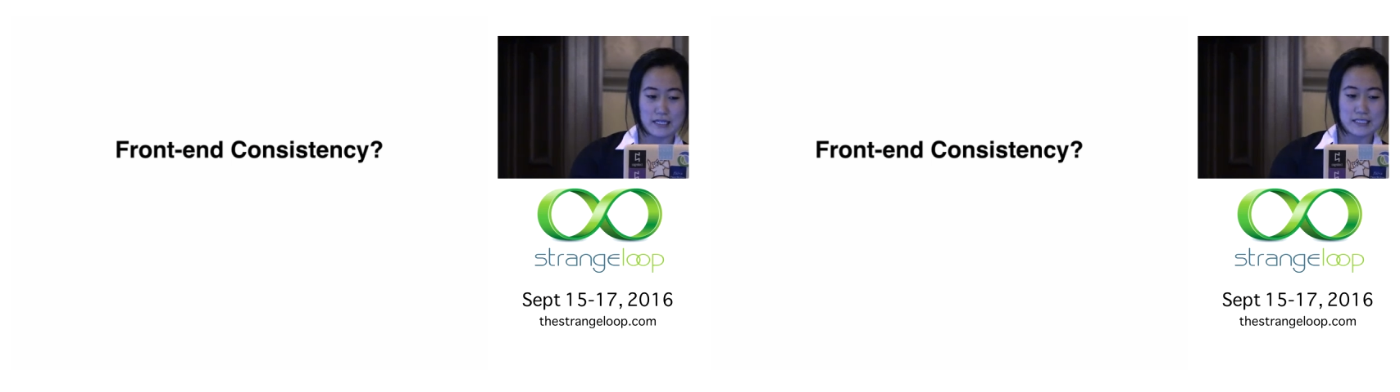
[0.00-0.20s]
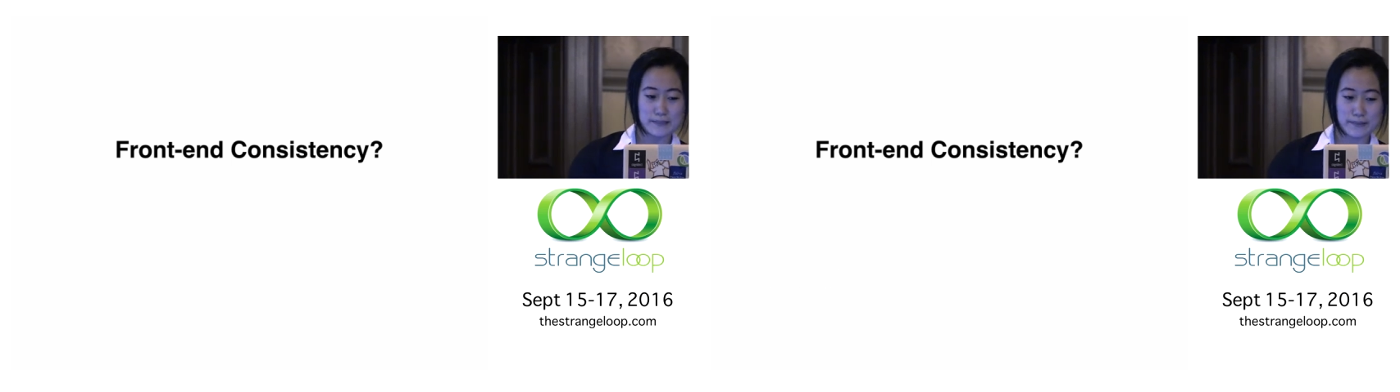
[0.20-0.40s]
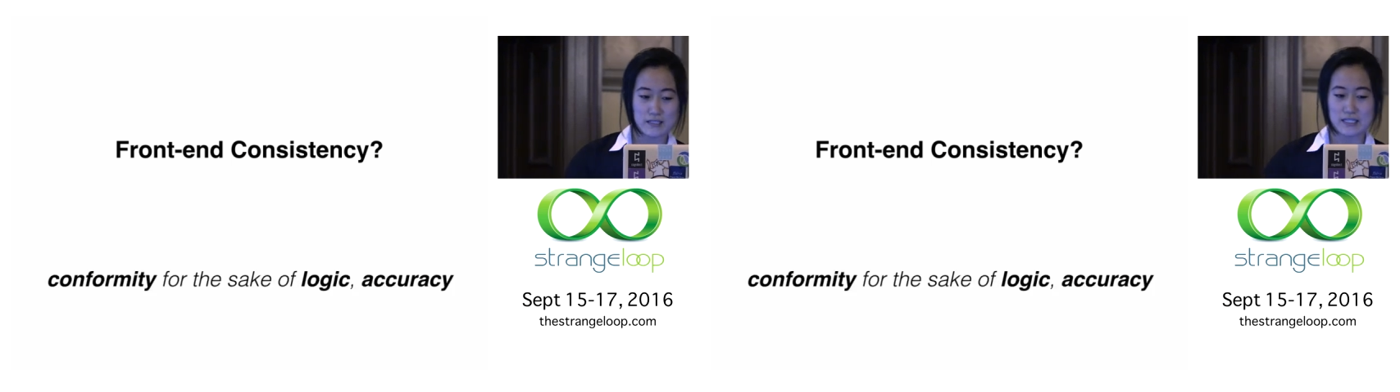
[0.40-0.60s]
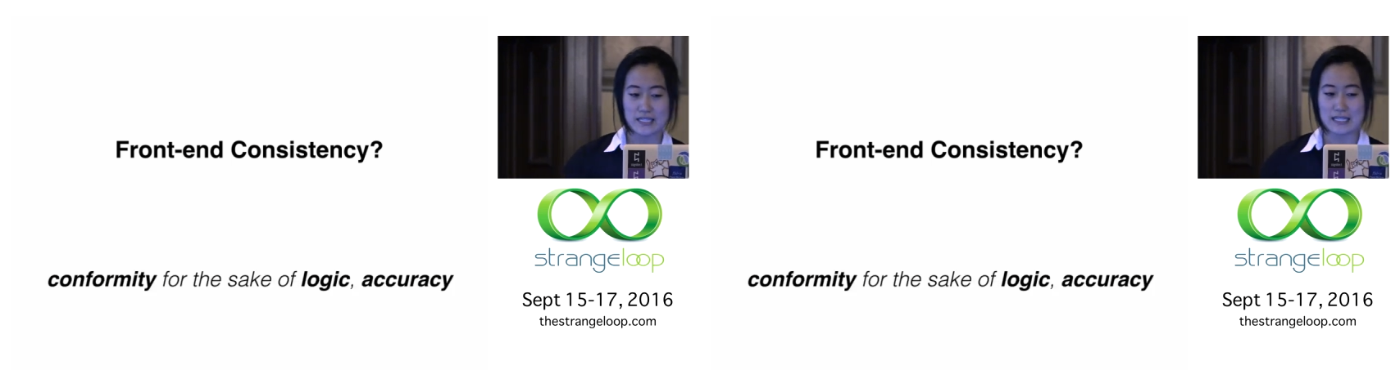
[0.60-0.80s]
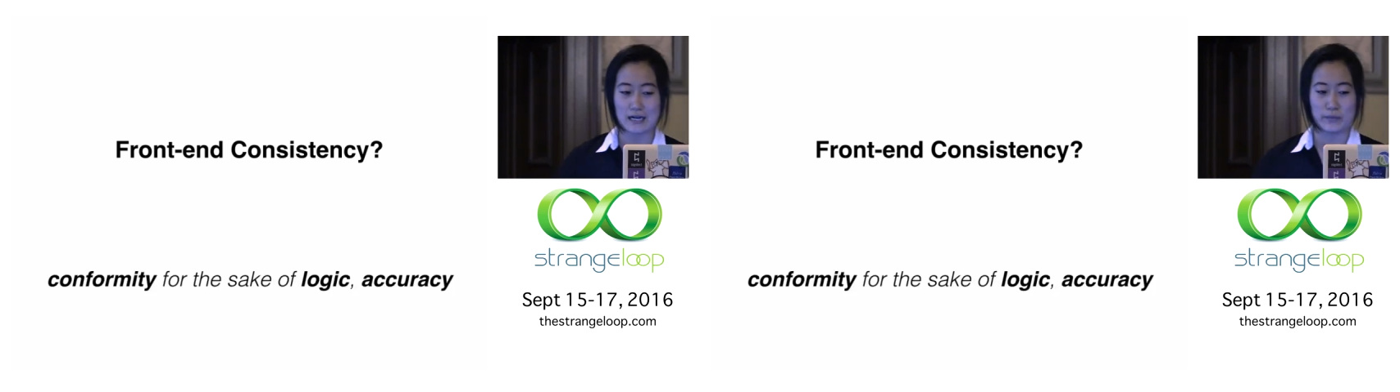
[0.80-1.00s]

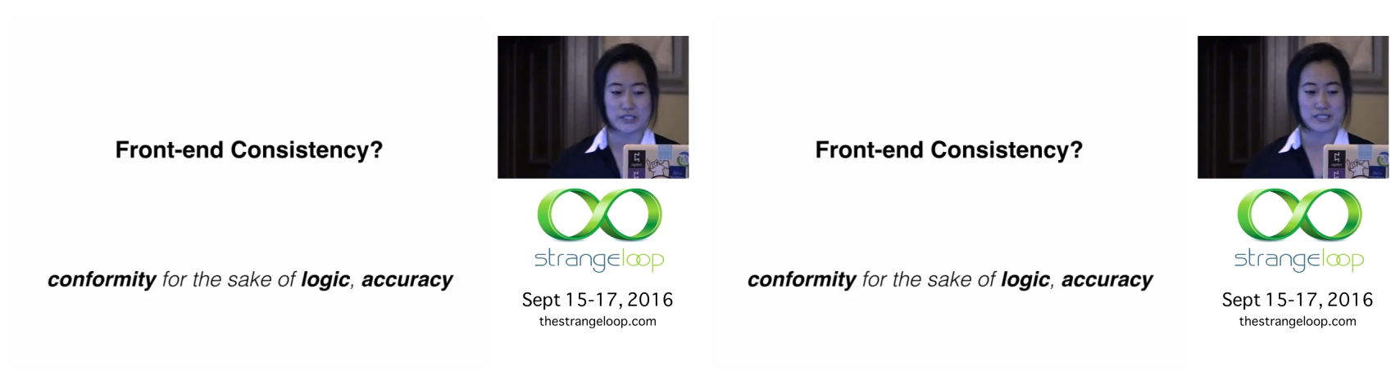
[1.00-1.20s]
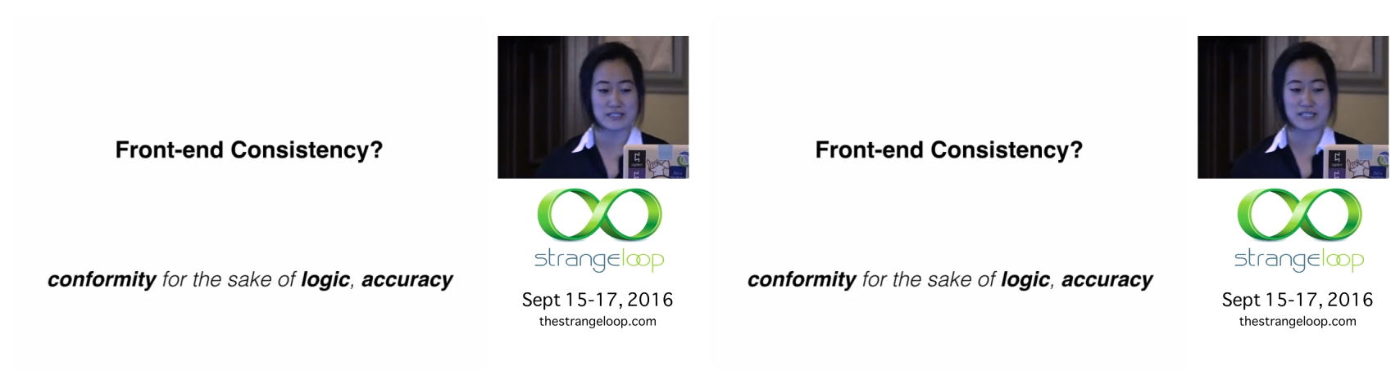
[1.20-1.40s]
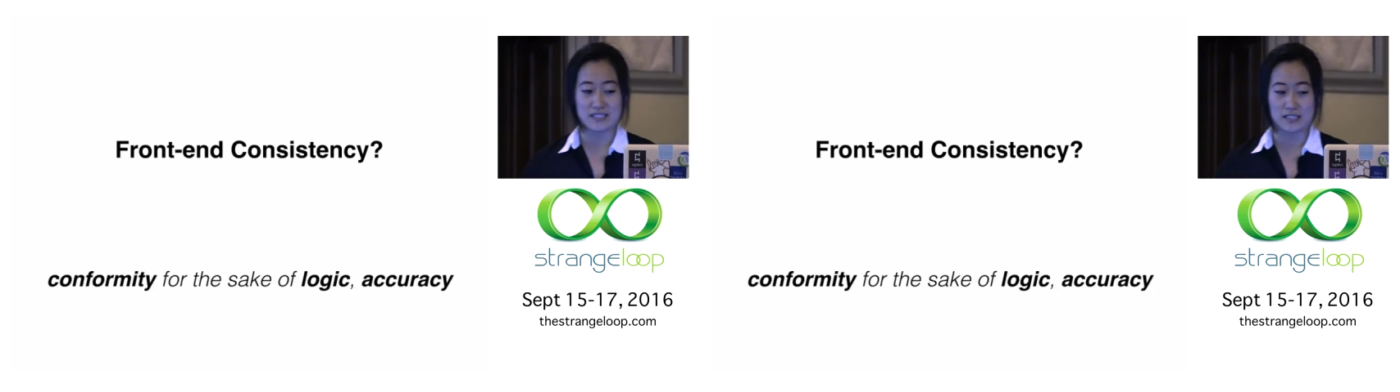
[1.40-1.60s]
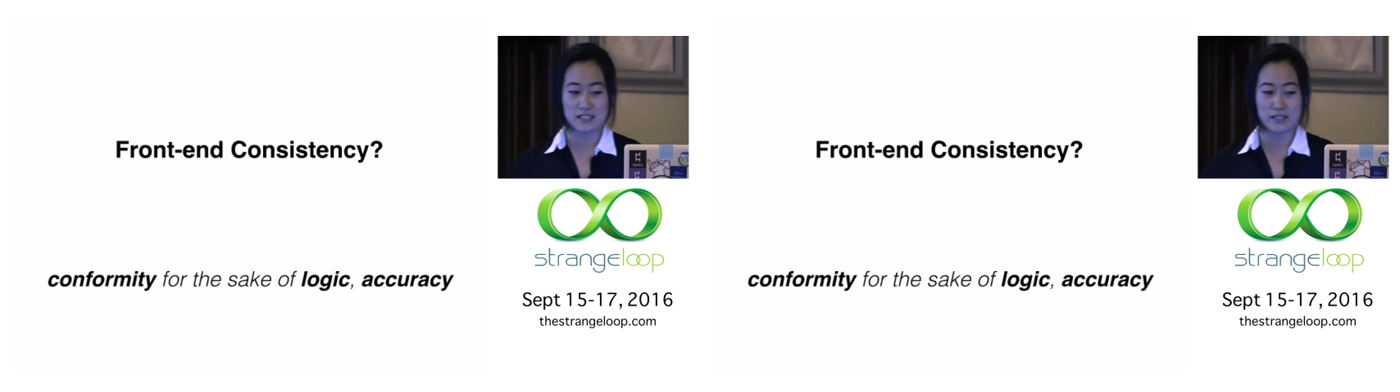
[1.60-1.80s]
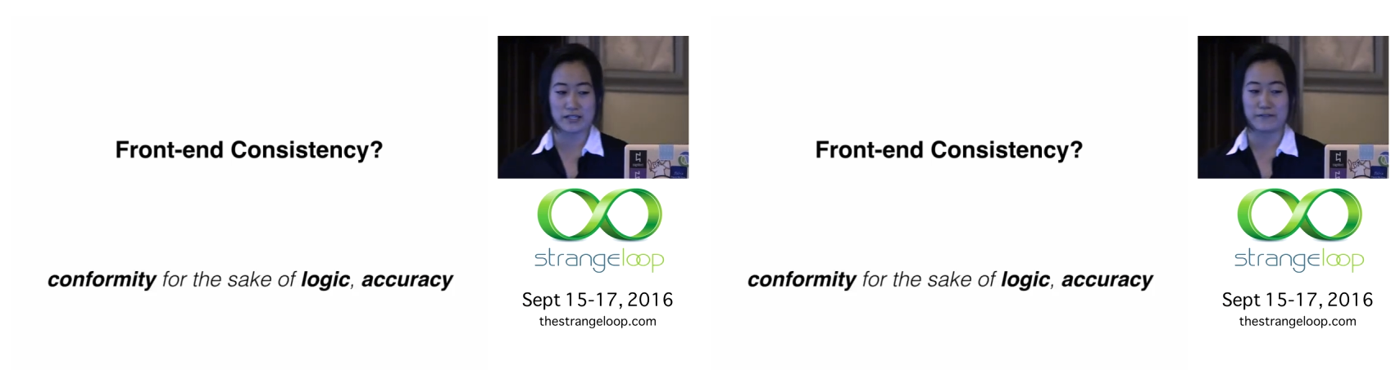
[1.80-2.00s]
typically that which is
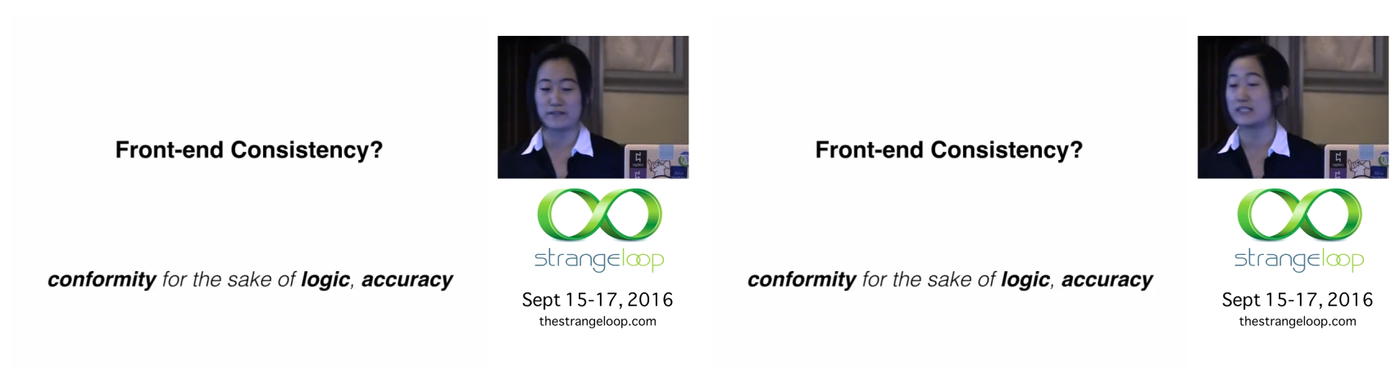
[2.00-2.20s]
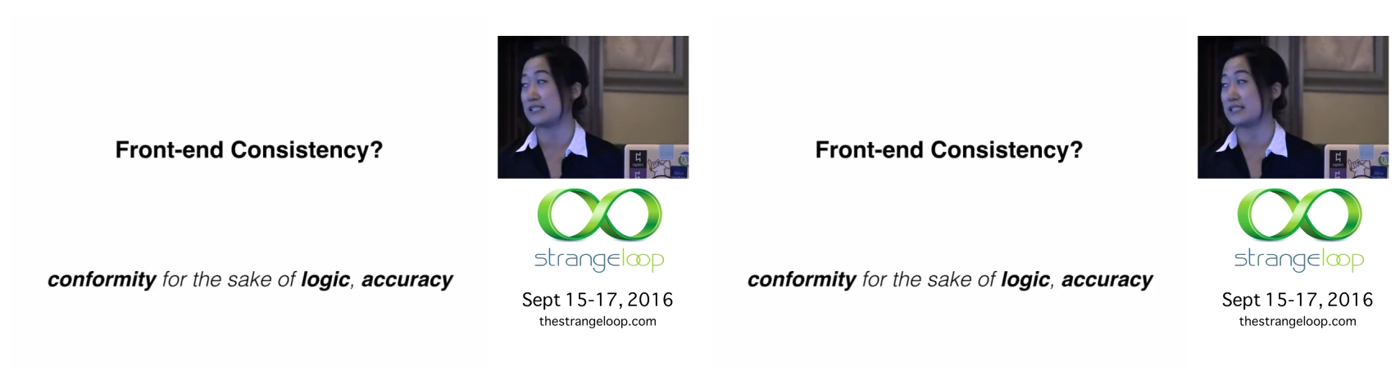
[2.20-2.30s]
necessary for the